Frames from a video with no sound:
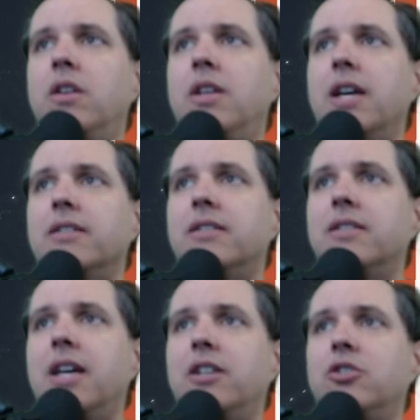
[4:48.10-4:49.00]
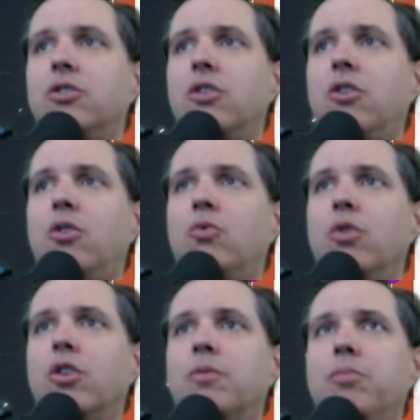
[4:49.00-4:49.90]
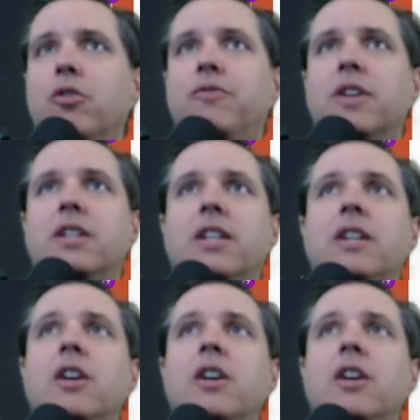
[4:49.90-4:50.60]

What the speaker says: Yes, that should all work perfectly.